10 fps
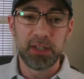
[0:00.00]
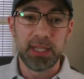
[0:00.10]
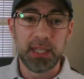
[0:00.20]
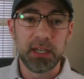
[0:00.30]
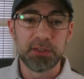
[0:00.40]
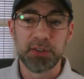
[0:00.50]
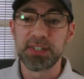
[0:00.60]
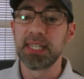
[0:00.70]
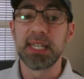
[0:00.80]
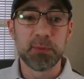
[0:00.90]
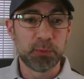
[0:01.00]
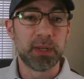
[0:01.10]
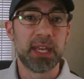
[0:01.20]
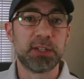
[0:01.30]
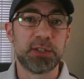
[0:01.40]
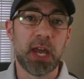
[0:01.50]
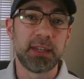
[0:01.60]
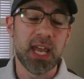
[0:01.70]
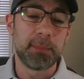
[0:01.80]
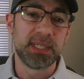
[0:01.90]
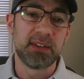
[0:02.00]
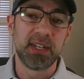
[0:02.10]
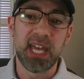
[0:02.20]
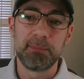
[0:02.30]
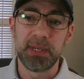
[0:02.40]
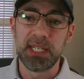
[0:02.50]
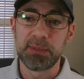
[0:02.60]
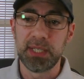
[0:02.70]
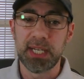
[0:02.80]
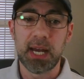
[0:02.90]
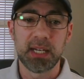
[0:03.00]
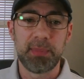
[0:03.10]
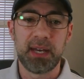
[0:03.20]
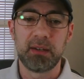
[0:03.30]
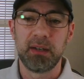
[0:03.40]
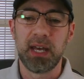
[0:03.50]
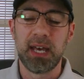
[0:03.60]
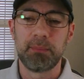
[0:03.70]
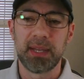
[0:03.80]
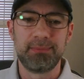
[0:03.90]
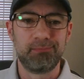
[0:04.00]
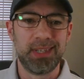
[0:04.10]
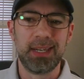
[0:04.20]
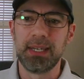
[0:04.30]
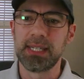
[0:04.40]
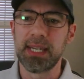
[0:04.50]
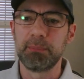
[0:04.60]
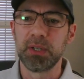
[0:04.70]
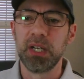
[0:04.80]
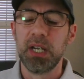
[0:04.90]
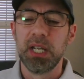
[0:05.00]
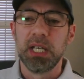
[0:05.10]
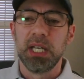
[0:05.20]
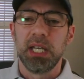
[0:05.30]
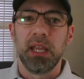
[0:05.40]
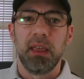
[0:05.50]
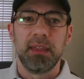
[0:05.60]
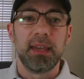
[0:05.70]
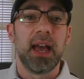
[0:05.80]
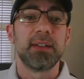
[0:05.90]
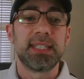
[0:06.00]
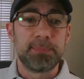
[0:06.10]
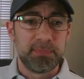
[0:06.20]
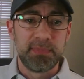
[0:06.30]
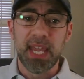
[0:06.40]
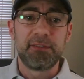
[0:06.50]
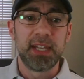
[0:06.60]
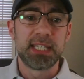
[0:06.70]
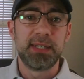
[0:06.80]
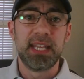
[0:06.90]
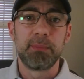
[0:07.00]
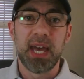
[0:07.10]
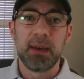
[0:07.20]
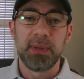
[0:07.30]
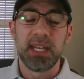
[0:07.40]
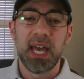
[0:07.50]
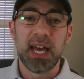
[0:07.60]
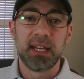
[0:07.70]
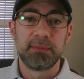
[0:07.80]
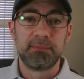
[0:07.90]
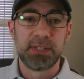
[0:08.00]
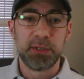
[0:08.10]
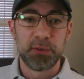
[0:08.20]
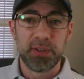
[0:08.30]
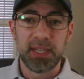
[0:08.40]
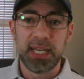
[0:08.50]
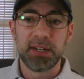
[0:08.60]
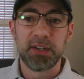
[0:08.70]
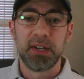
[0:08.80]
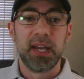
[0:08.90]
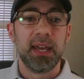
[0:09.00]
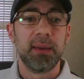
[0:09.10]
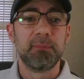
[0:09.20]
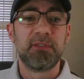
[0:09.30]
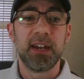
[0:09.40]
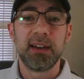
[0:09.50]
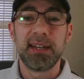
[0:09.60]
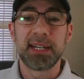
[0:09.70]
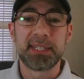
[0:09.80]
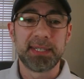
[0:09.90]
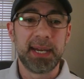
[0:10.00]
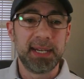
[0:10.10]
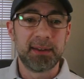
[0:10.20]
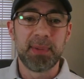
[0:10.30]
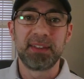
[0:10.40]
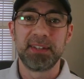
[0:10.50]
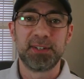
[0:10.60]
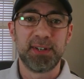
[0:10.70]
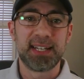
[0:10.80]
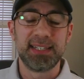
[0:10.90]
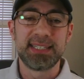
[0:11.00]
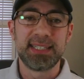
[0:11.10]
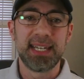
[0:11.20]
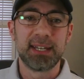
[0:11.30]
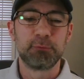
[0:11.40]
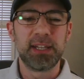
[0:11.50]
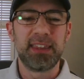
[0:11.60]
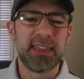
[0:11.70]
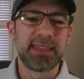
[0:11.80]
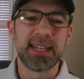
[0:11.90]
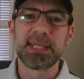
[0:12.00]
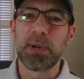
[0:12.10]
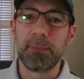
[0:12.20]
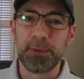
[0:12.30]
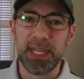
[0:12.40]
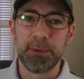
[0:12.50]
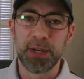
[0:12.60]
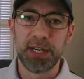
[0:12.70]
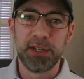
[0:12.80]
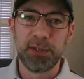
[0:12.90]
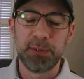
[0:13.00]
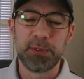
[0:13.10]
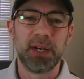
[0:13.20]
year. So this again was one of the top 7 companies we've talked about. I did in December. It's definitely see them coming sooner than later. Very excited about the direct listing, and really thought that's probably what they were going to do,